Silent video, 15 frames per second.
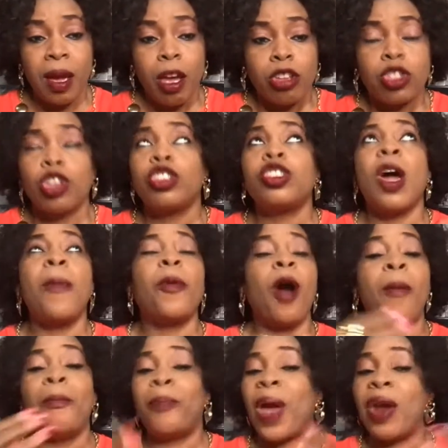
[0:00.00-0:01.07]
So stop
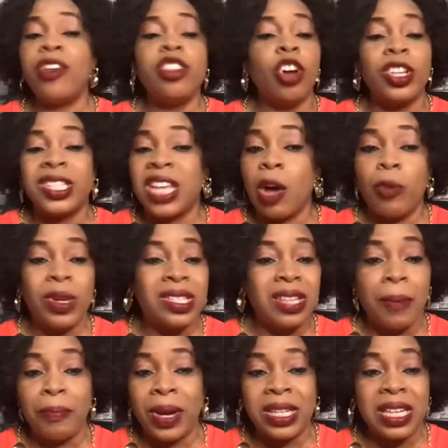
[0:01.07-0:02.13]
comparing yourself with
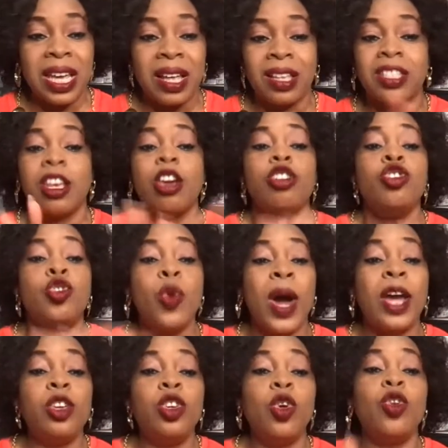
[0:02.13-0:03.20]
somebody else. You
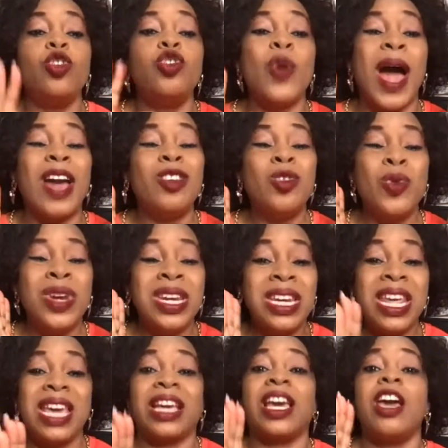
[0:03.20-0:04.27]
are you. You are
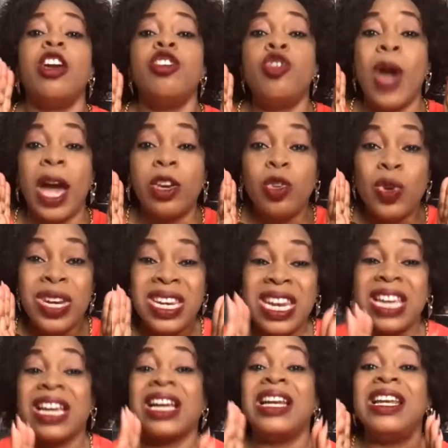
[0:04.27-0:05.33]
unique. You are
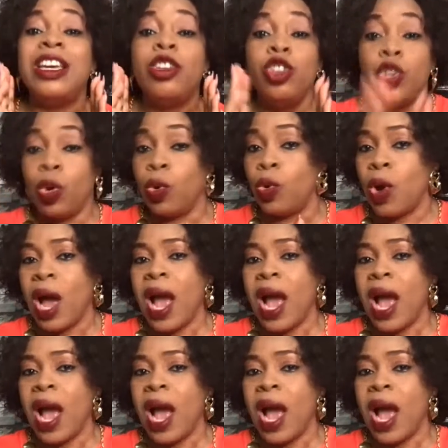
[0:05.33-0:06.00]
uniquely you,